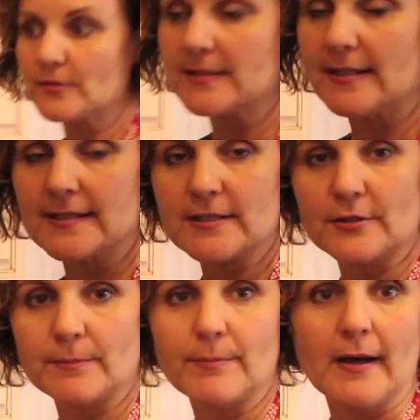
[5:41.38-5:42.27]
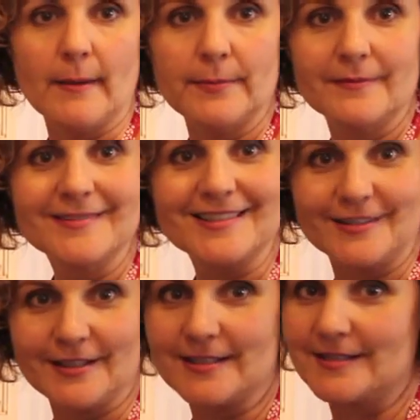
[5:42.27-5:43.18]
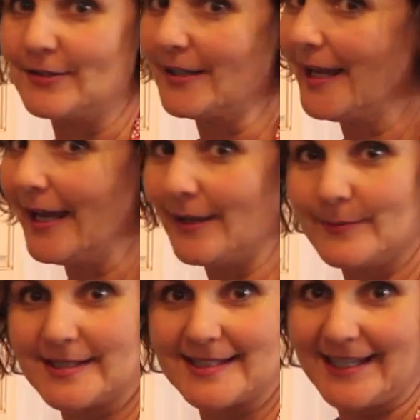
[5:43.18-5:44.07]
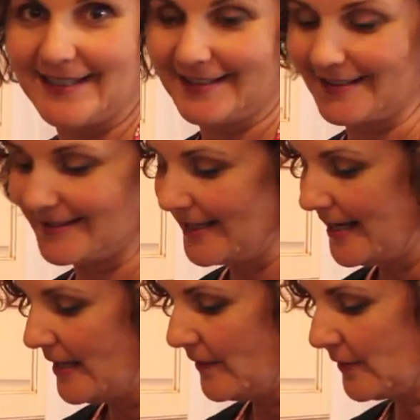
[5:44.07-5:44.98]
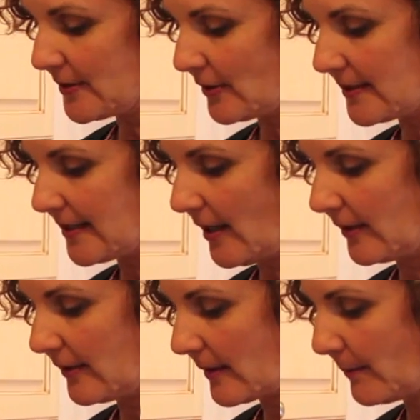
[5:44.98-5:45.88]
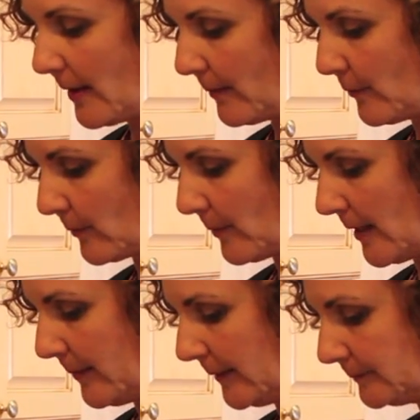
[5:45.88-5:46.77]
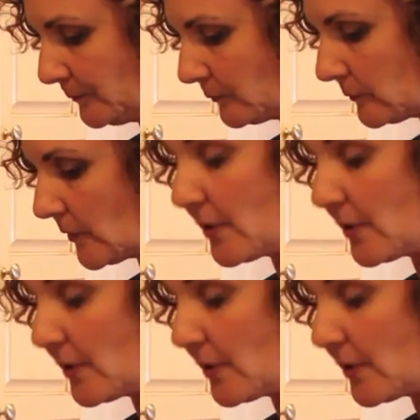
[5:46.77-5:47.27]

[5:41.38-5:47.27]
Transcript: seeds start to pop. You can't mistake it. They'll start sounding like popcorn popping. So